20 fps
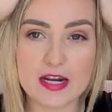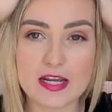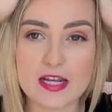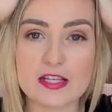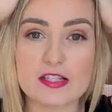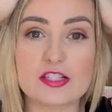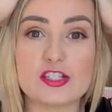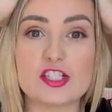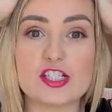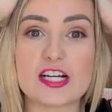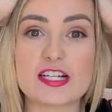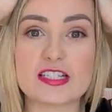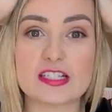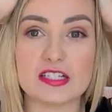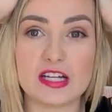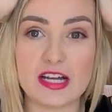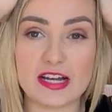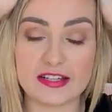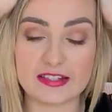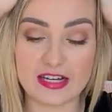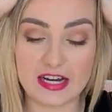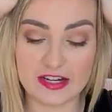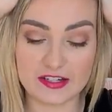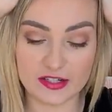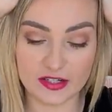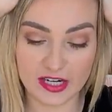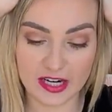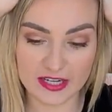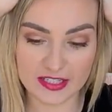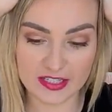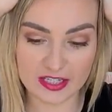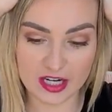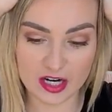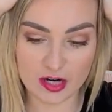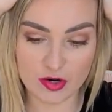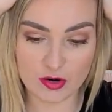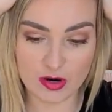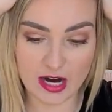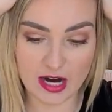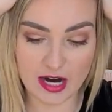is just like that. You guys
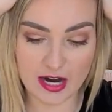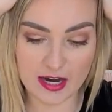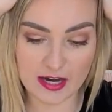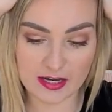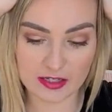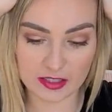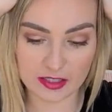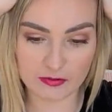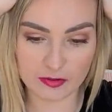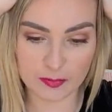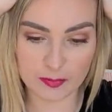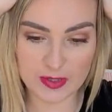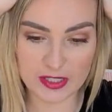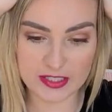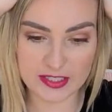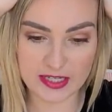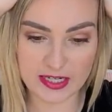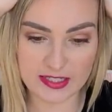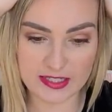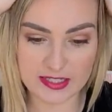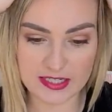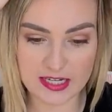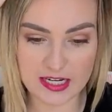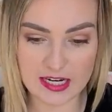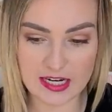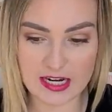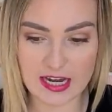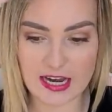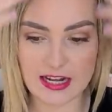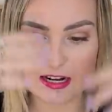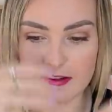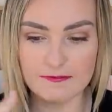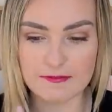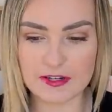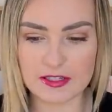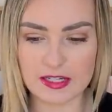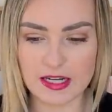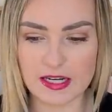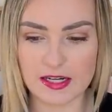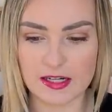know I live with PTSD, and I
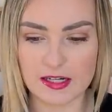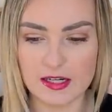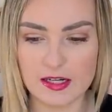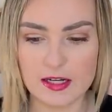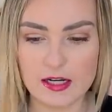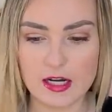feel like,